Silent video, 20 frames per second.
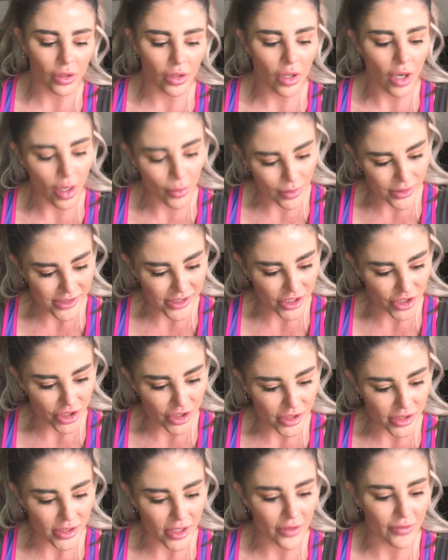
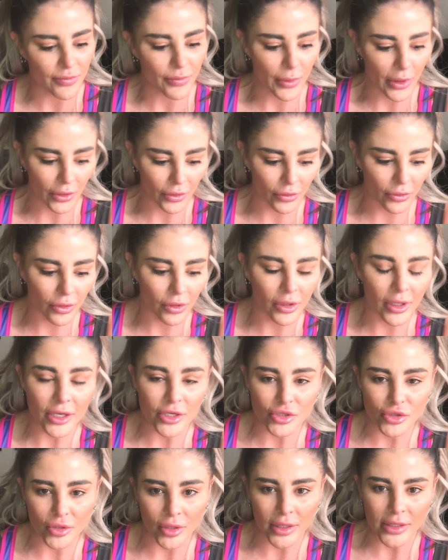compositions of mineral and
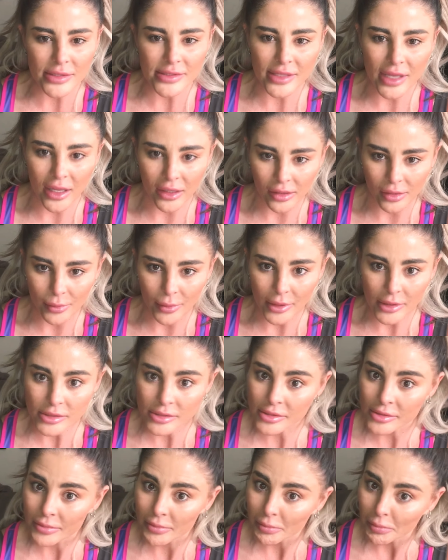trace elements.